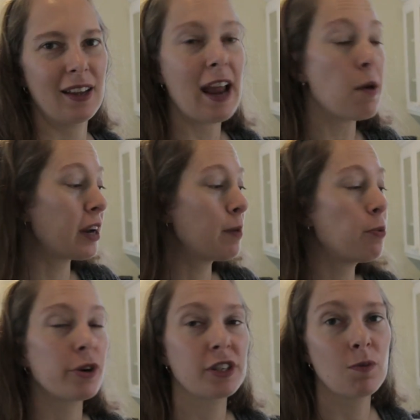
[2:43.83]
Now we're going
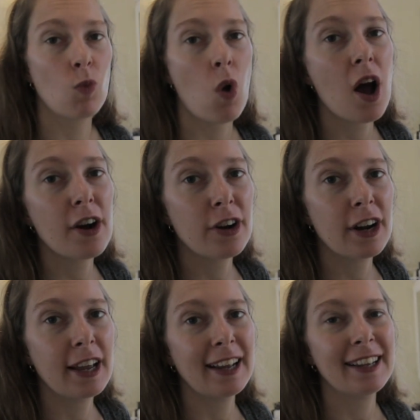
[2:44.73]
to pour some water
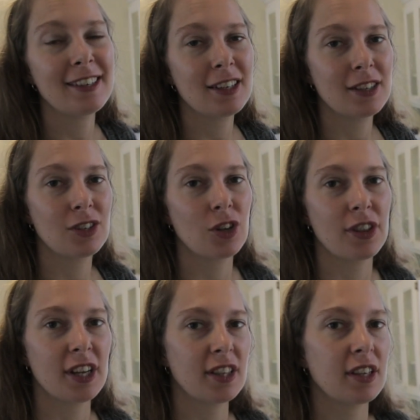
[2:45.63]
in it so
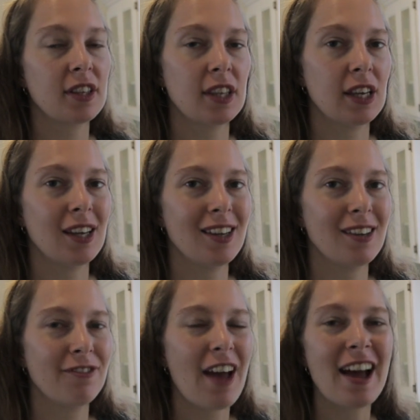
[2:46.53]
that
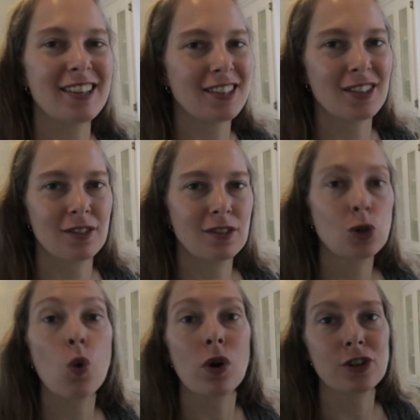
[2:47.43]
the fat doesn't
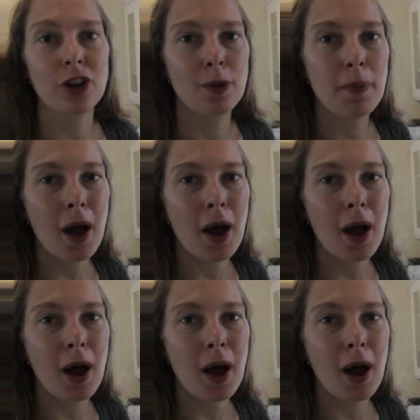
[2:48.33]
scorch on the